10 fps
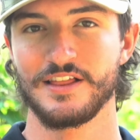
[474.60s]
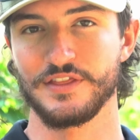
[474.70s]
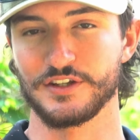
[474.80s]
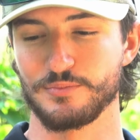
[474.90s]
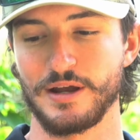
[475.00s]

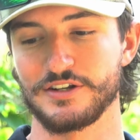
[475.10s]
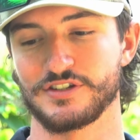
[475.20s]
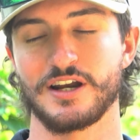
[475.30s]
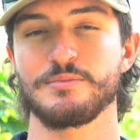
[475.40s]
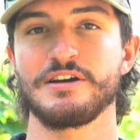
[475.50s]
this bait is
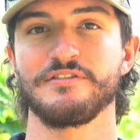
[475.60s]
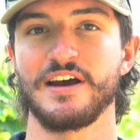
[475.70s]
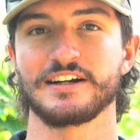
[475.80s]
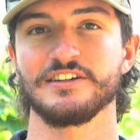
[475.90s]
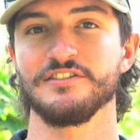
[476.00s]
going to be
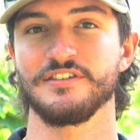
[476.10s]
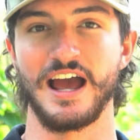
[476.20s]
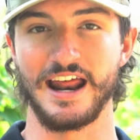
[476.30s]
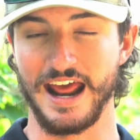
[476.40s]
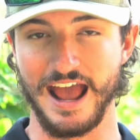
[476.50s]
effective
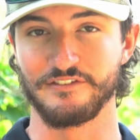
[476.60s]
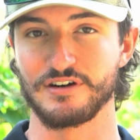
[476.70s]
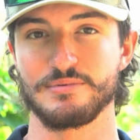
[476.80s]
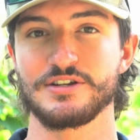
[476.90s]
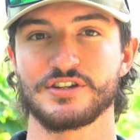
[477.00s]
at every
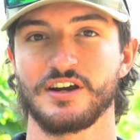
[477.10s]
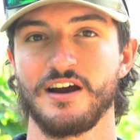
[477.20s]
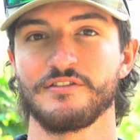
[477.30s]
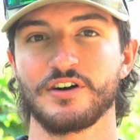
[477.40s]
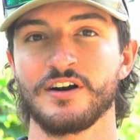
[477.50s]
piece of
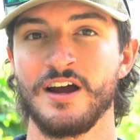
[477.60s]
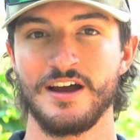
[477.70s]
cover.